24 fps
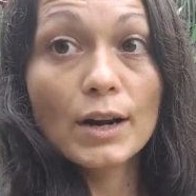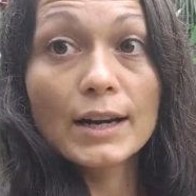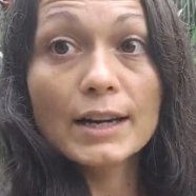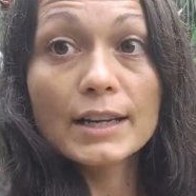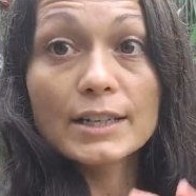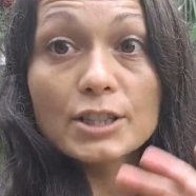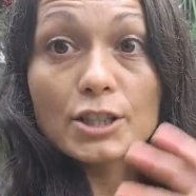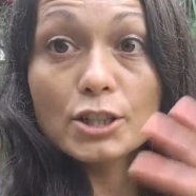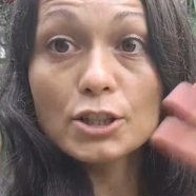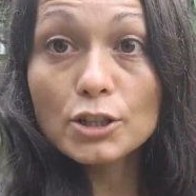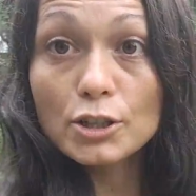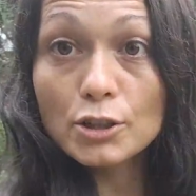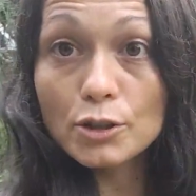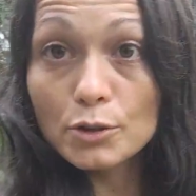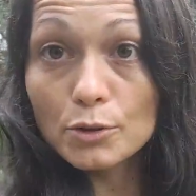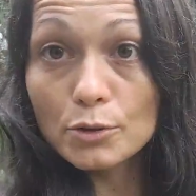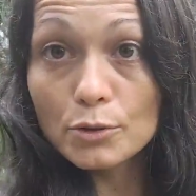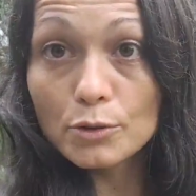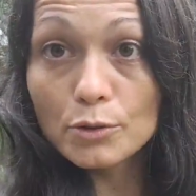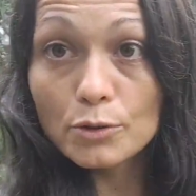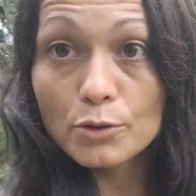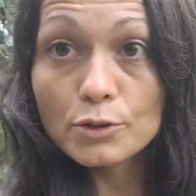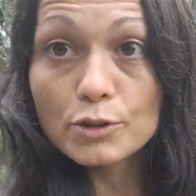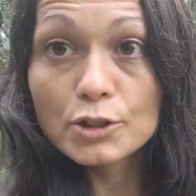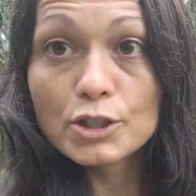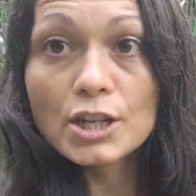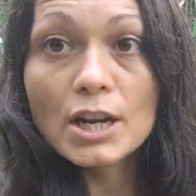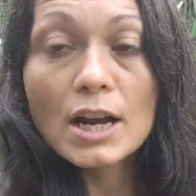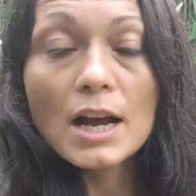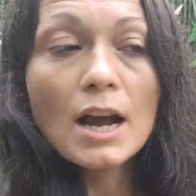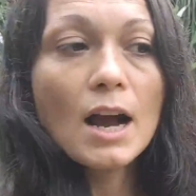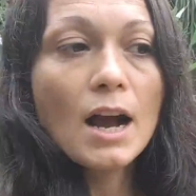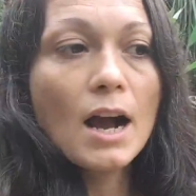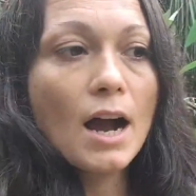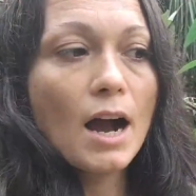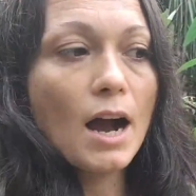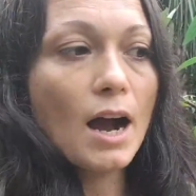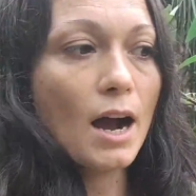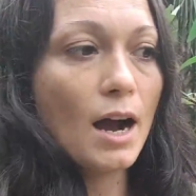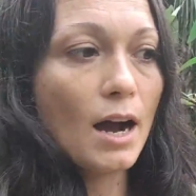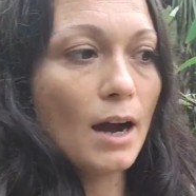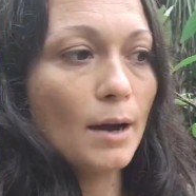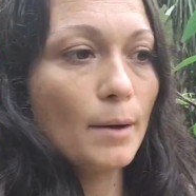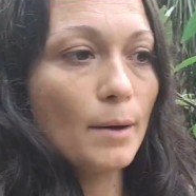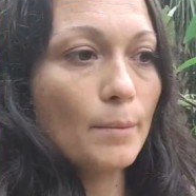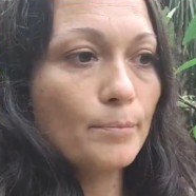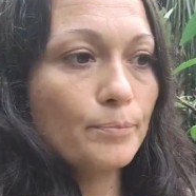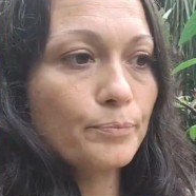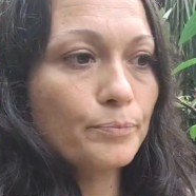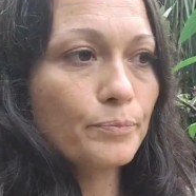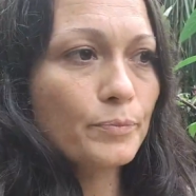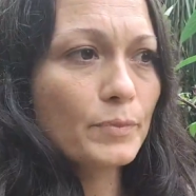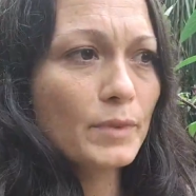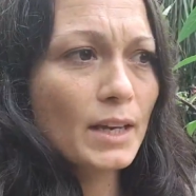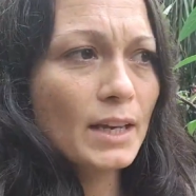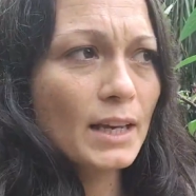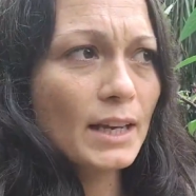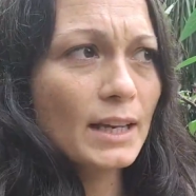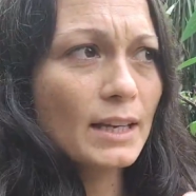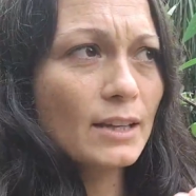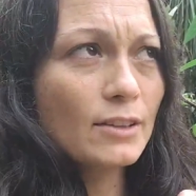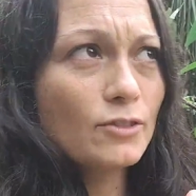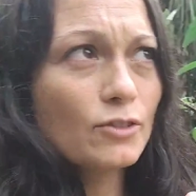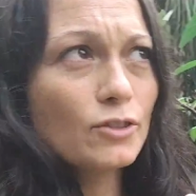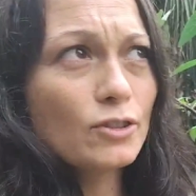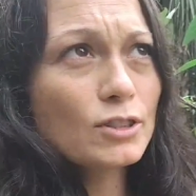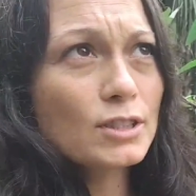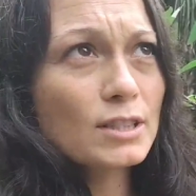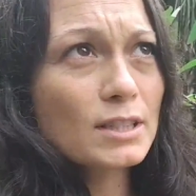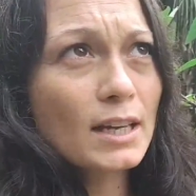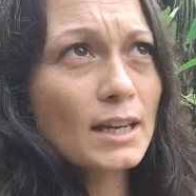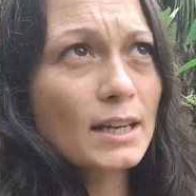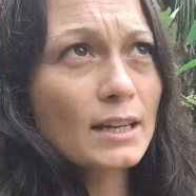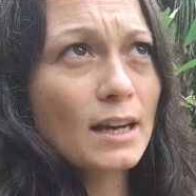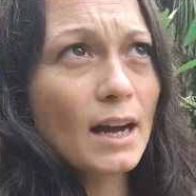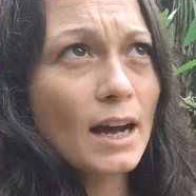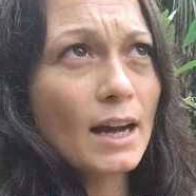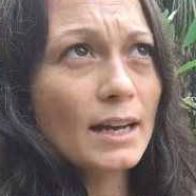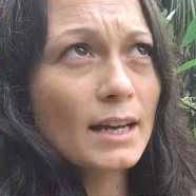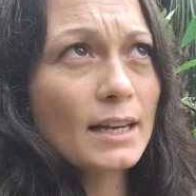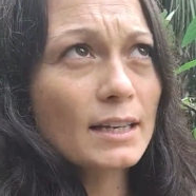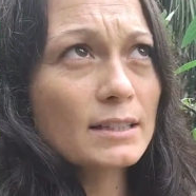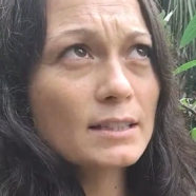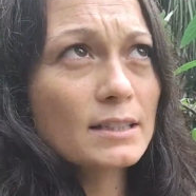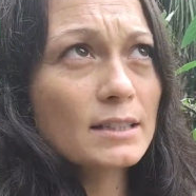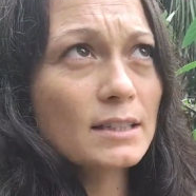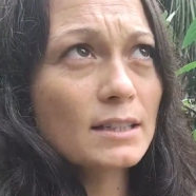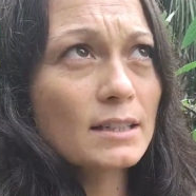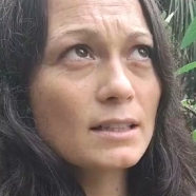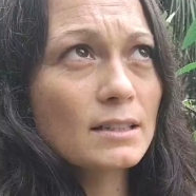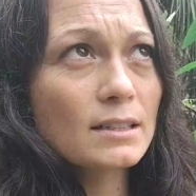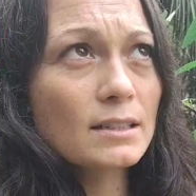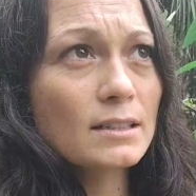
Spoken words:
It gets huge. It looks like, I guess,